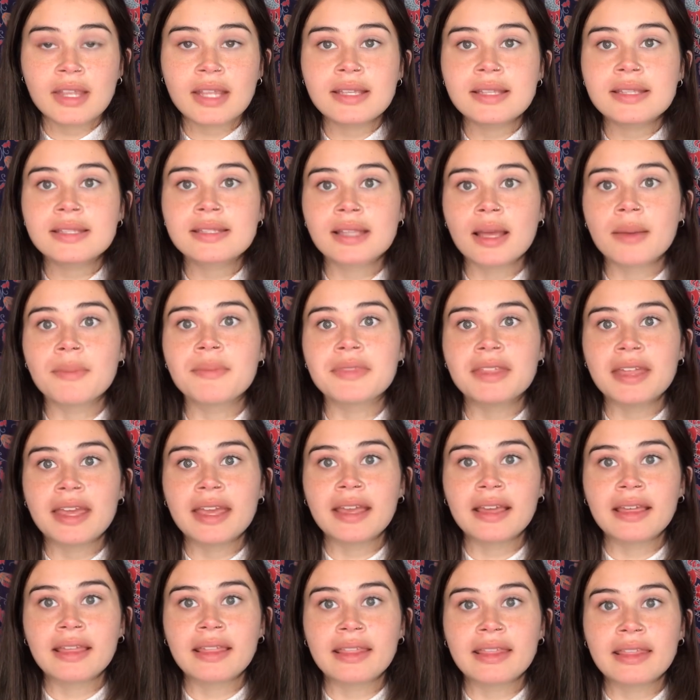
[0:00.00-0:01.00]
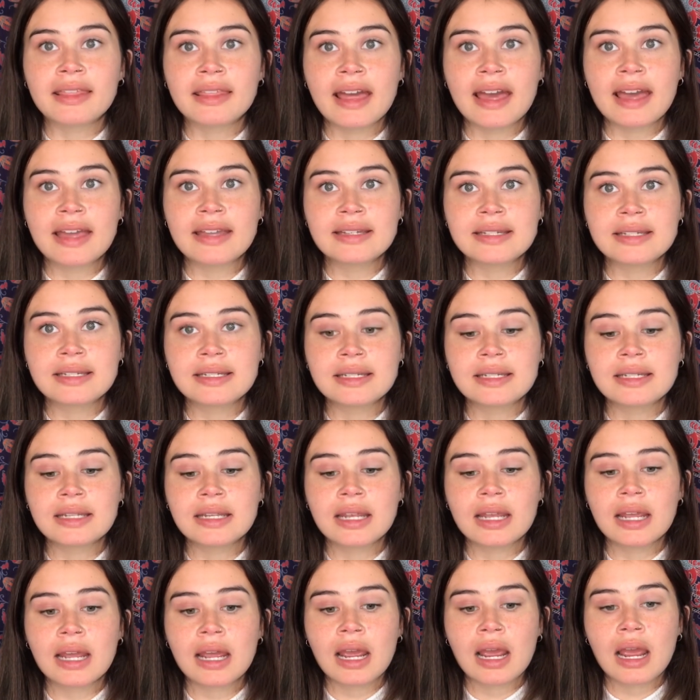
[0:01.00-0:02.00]
something that
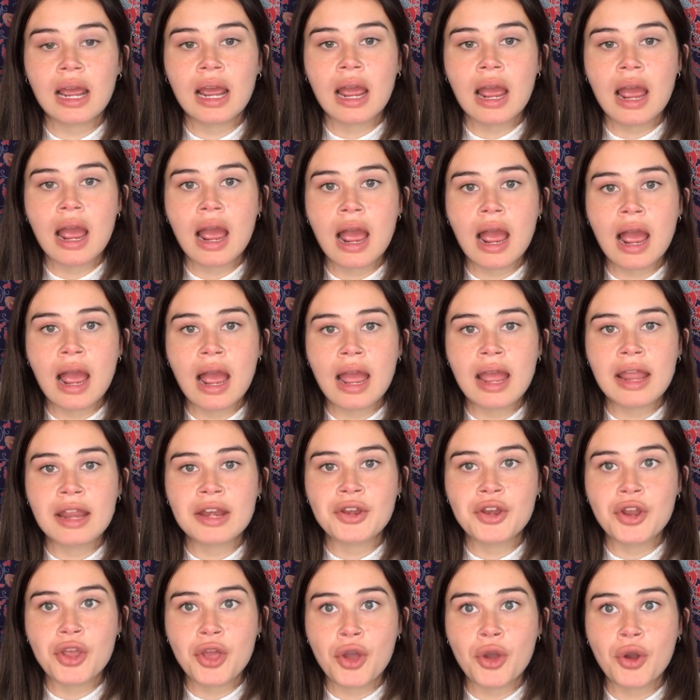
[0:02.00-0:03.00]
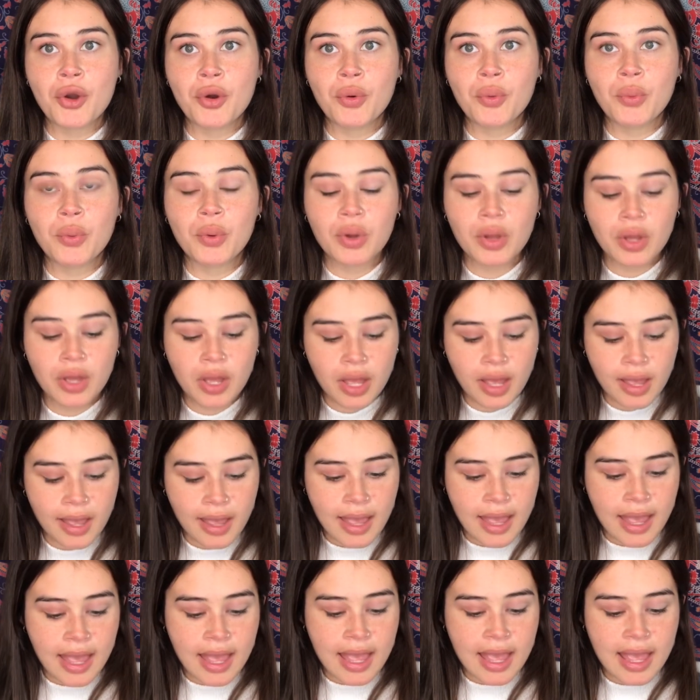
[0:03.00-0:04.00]
I know
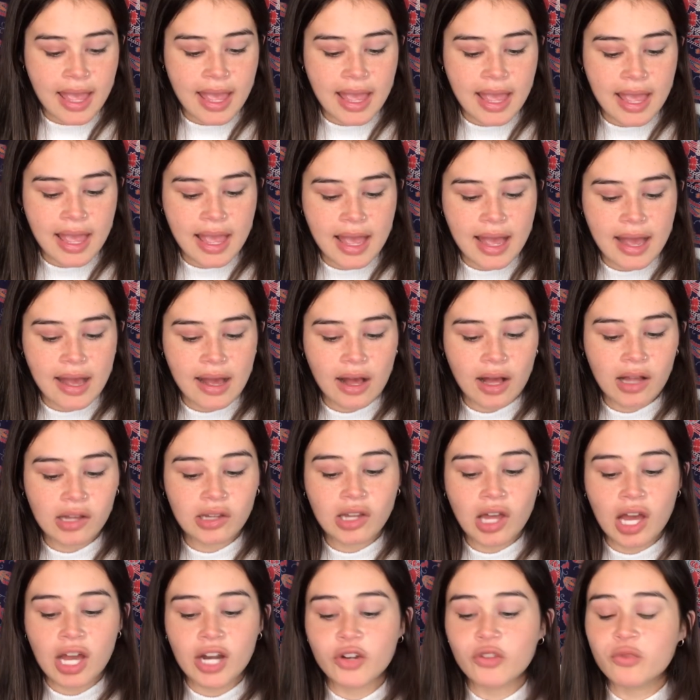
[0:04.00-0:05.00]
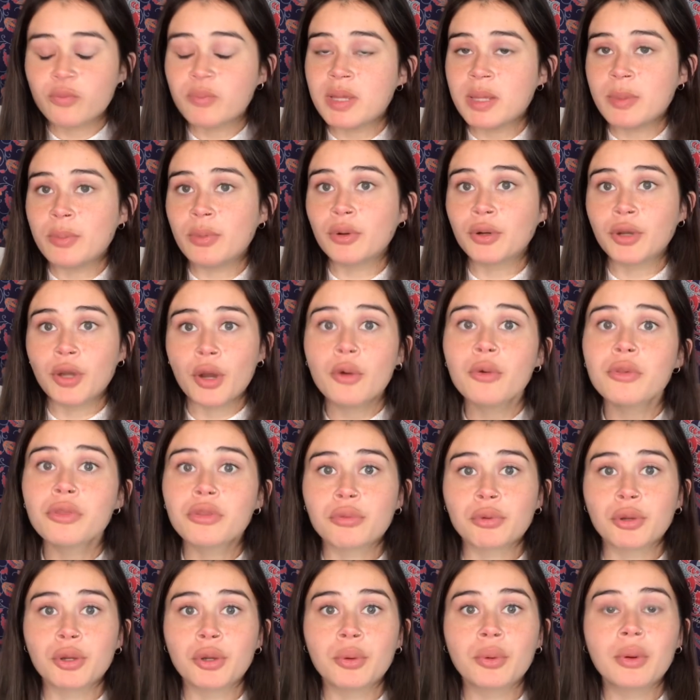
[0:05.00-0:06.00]
a lot of people go
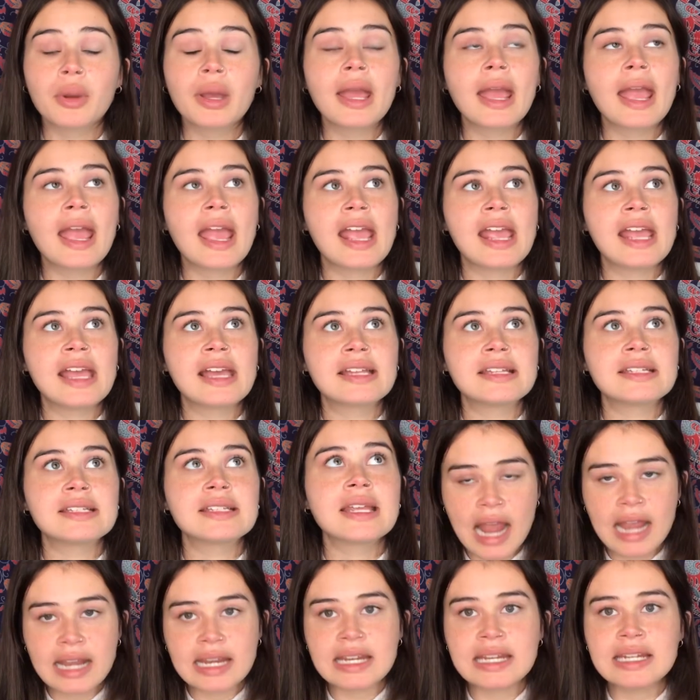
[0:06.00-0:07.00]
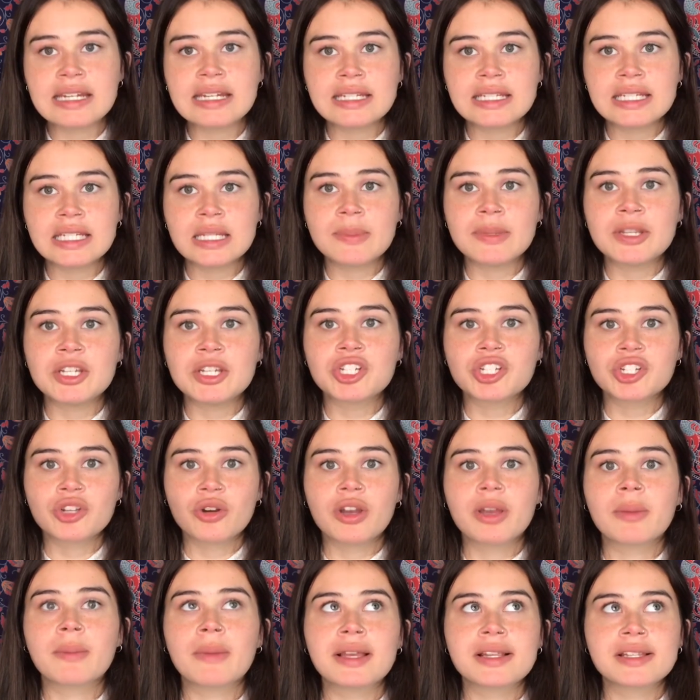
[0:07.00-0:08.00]
through. And I needed to be
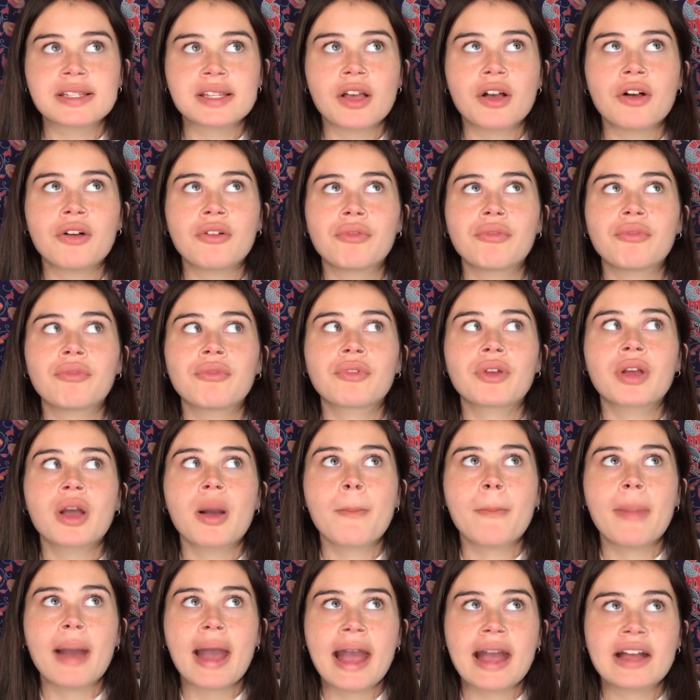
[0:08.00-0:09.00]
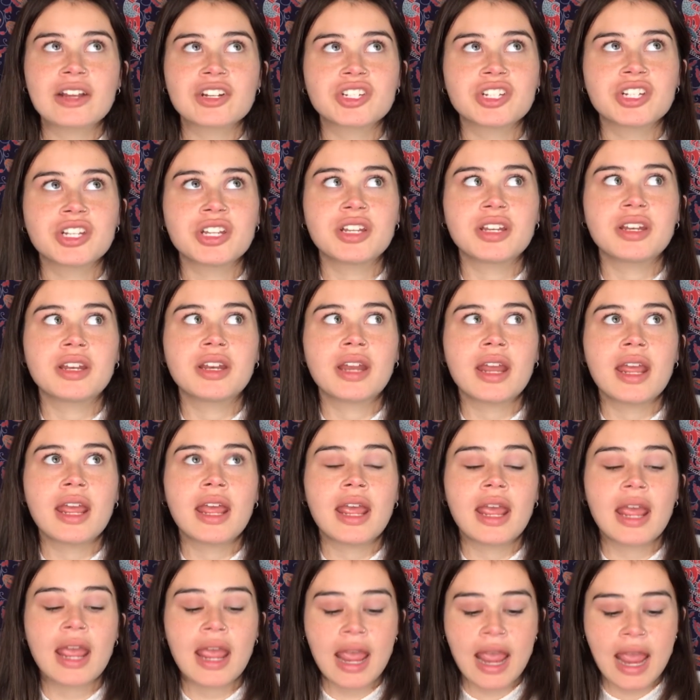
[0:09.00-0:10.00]
showing myself compassion
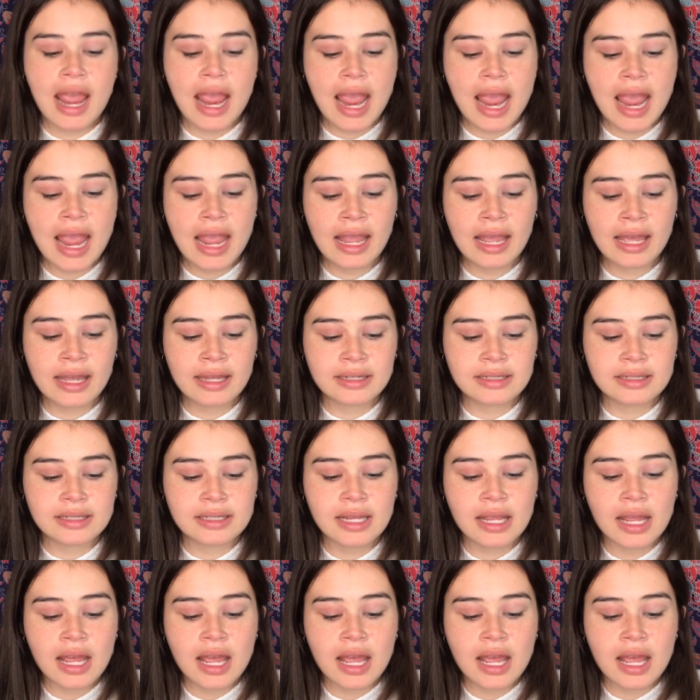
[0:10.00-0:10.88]
and